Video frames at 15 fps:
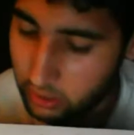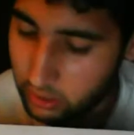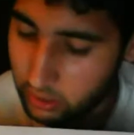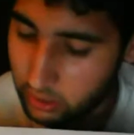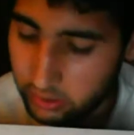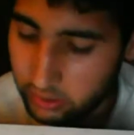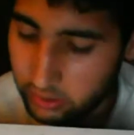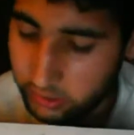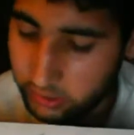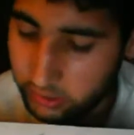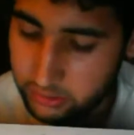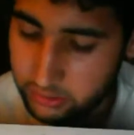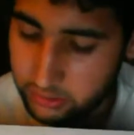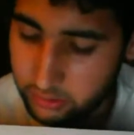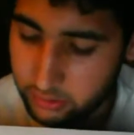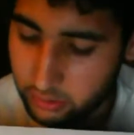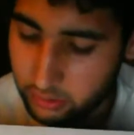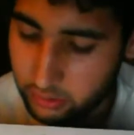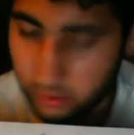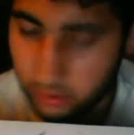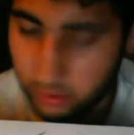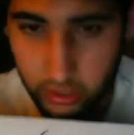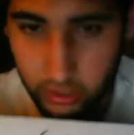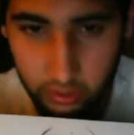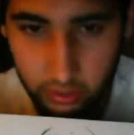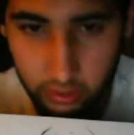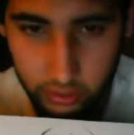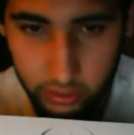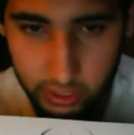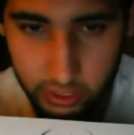and here's her
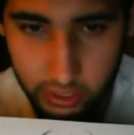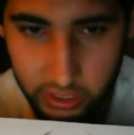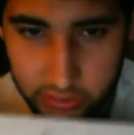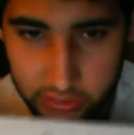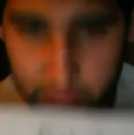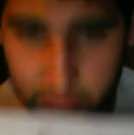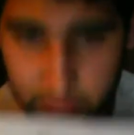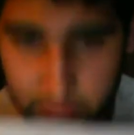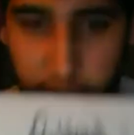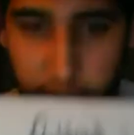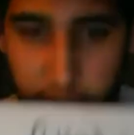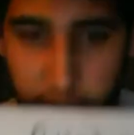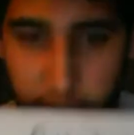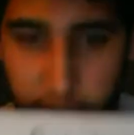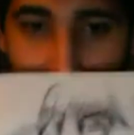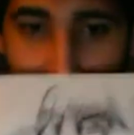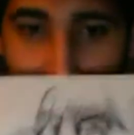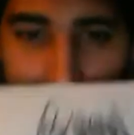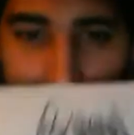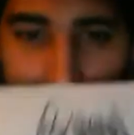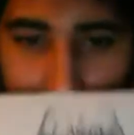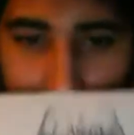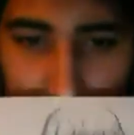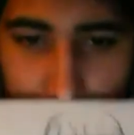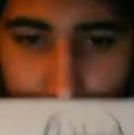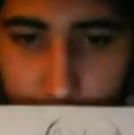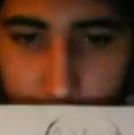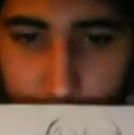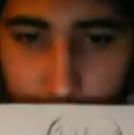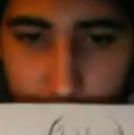age right here
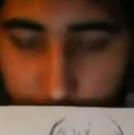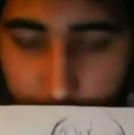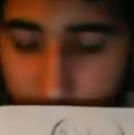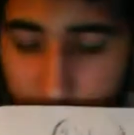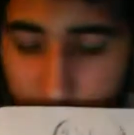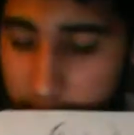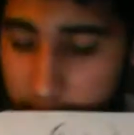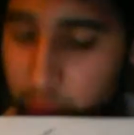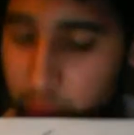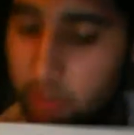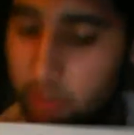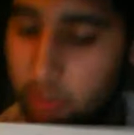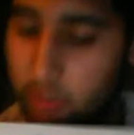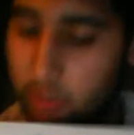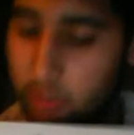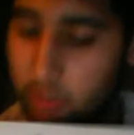as well.